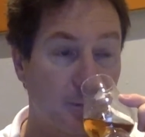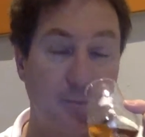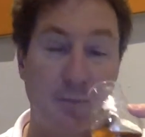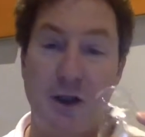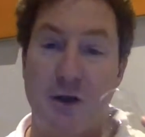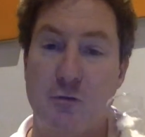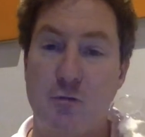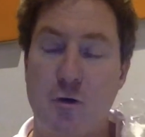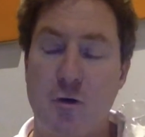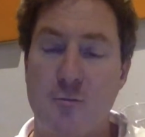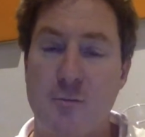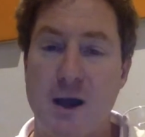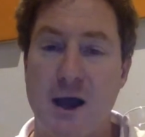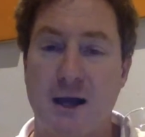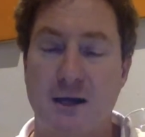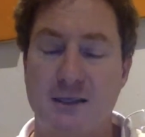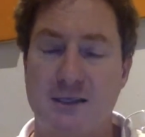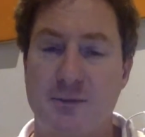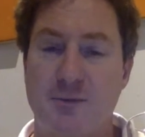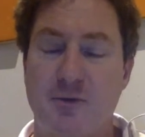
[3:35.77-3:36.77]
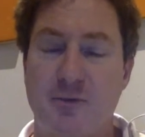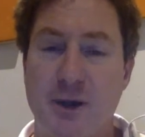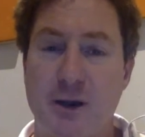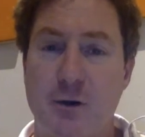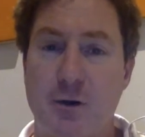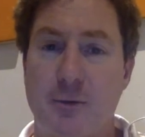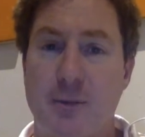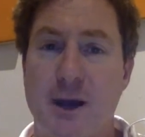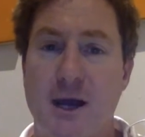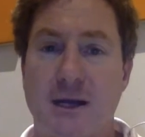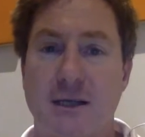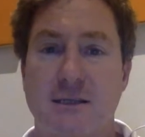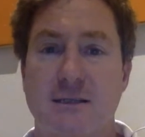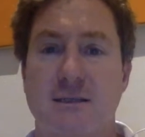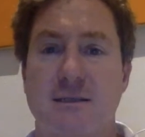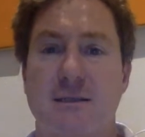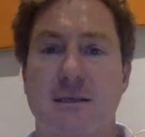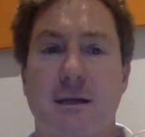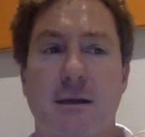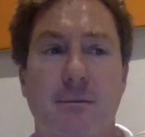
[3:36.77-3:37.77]
Benromark. Some of
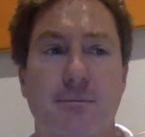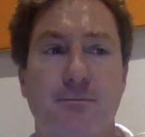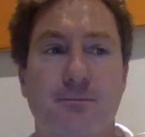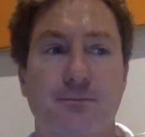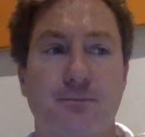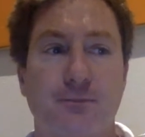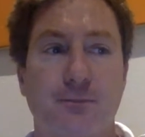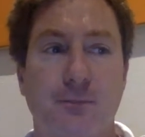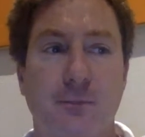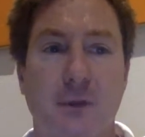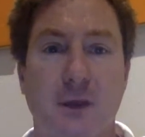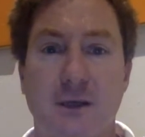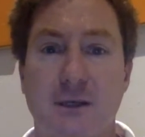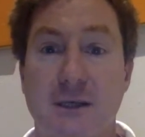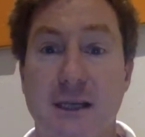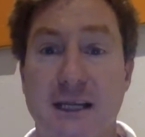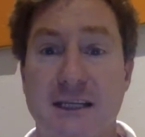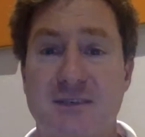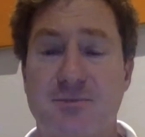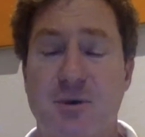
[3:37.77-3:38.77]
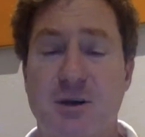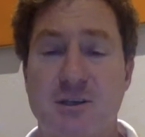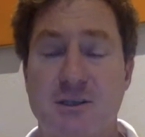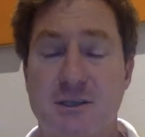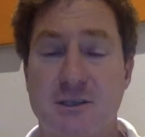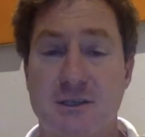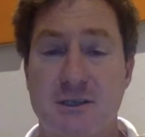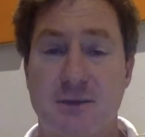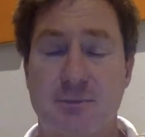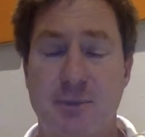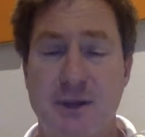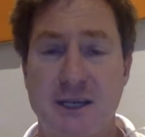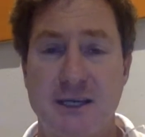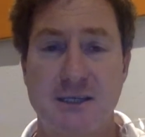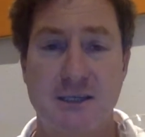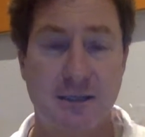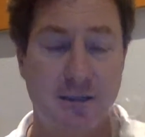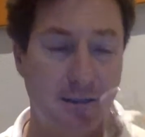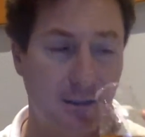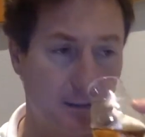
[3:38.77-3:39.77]
Benromark's expressions are
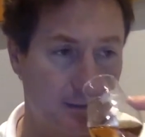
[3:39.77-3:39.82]
peated.